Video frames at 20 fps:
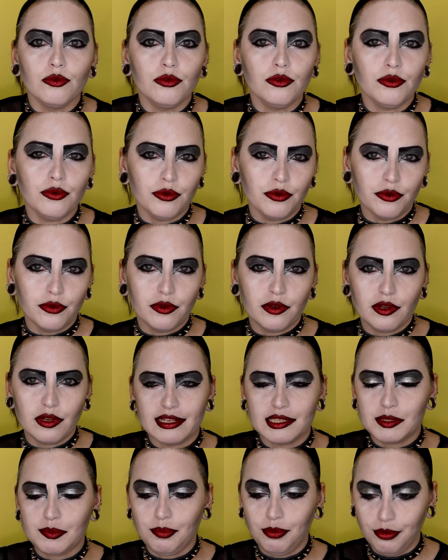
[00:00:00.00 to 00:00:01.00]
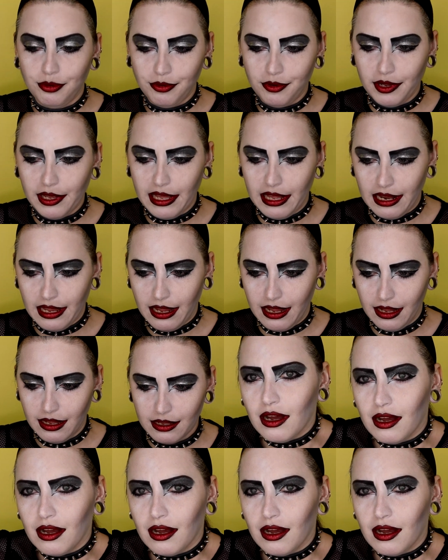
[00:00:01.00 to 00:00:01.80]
Ooh, that's pretty.